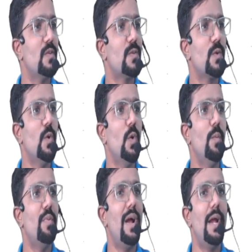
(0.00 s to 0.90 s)

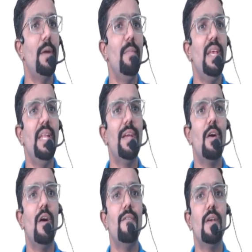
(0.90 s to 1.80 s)
Scope and
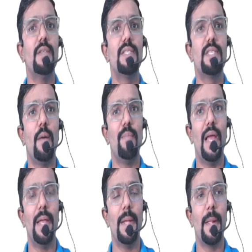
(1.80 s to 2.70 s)
meaning of
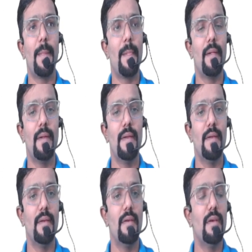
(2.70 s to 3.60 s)
supply.
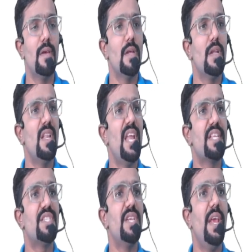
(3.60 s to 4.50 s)

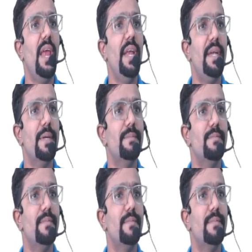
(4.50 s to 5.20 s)
Next, 8.